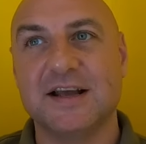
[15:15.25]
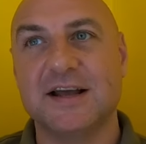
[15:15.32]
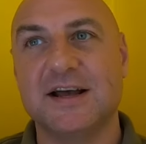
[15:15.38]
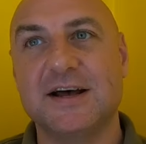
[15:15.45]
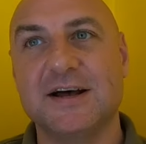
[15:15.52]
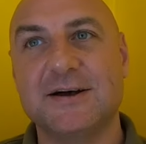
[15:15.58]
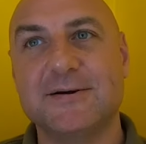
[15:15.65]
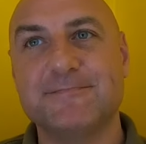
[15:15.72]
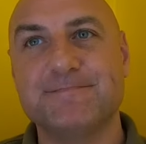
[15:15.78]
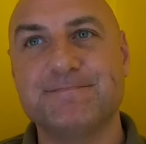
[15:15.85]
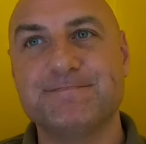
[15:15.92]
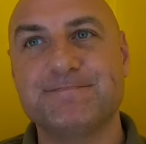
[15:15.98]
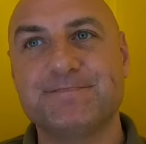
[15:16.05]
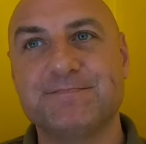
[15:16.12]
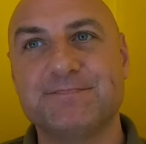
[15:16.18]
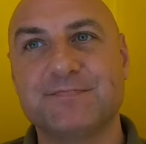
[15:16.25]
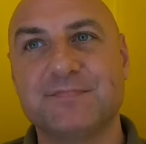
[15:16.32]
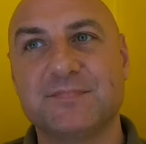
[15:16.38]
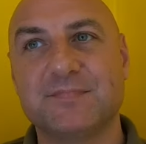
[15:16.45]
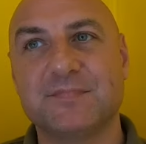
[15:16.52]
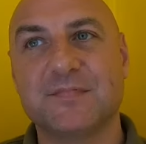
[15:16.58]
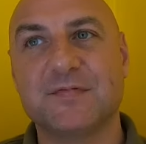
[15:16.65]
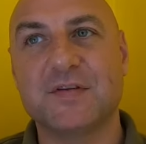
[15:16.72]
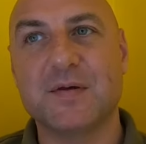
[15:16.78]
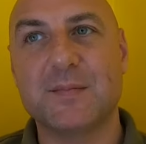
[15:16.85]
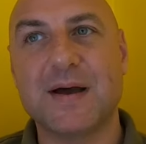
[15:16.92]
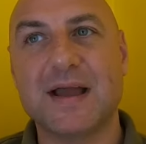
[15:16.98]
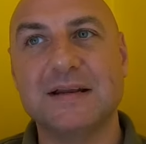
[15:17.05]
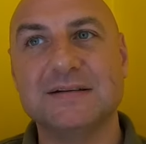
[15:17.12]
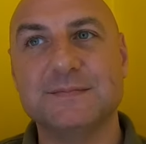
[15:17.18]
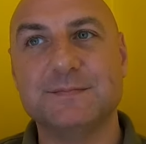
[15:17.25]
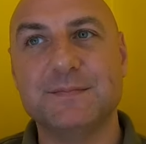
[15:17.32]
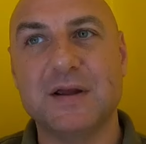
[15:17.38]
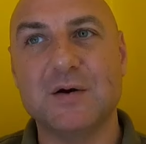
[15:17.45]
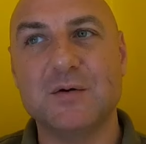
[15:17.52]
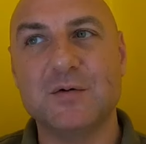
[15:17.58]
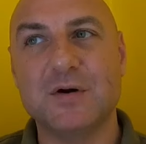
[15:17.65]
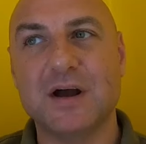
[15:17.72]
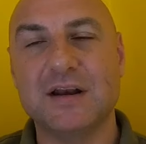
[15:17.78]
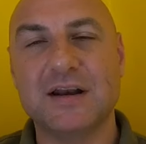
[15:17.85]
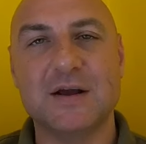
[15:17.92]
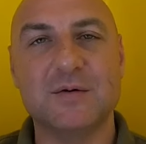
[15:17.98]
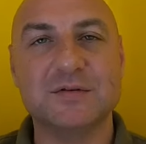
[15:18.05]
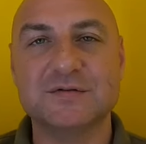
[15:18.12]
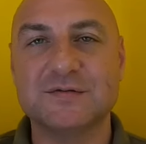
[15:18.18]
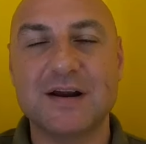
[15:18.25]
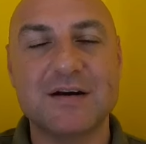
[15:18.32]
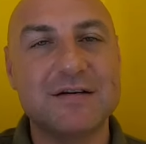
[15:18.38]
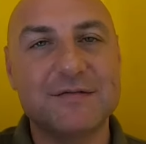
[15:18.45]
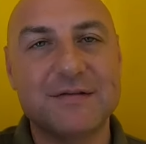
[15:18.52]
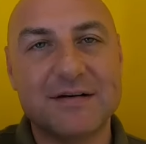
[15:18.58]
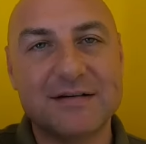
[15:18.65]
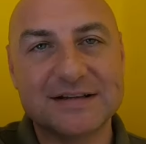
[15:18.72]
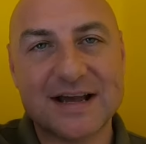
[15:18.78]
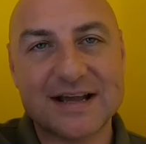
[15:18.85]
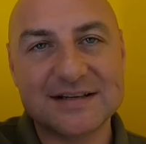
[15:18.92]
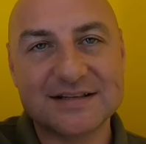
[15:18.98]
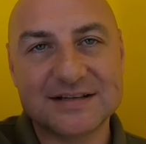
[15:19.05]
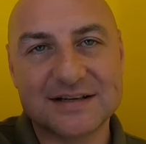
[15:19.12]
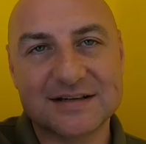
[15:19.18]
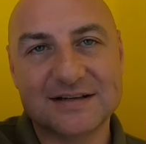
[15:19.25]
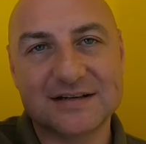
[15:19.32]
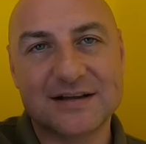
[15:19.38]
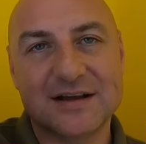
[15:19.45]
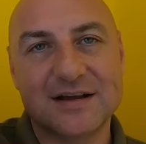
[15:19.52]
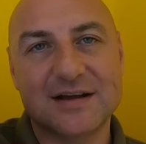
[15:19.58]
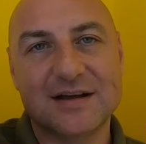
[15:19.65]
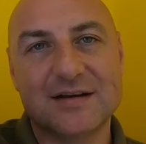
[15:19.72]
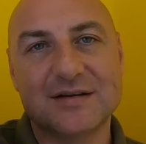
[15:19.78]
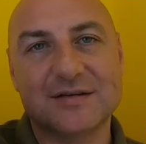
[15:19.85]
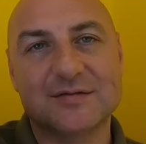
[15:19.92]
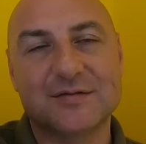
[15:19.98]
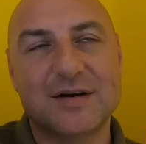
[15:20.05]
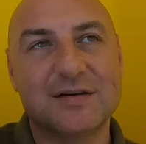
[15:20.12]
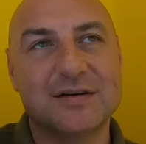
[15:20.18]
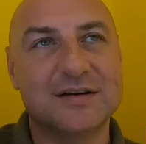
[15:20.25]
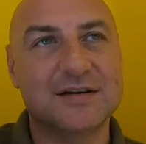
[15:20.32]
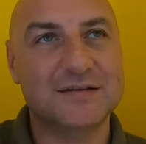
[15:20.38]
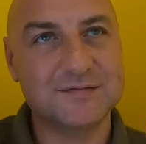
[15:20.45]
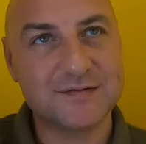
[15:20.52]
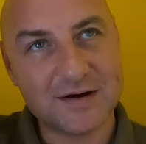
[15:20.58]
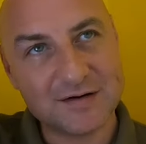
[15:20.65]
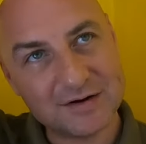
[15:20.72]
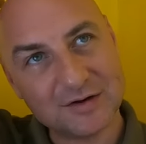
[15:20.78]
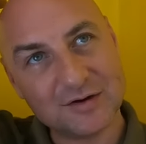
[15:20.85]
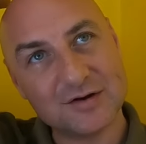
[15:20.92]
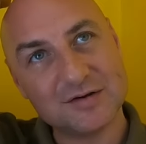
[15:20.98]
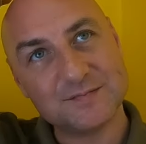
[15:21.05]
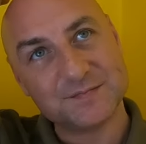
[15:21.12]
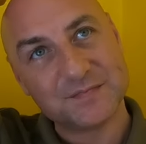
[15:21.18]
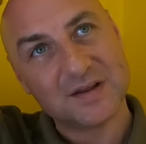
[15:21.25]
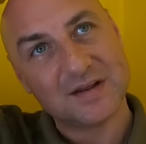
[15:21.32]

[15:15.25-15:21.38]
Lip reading: for the main meal, and it was very, very tasty. It was very, very good.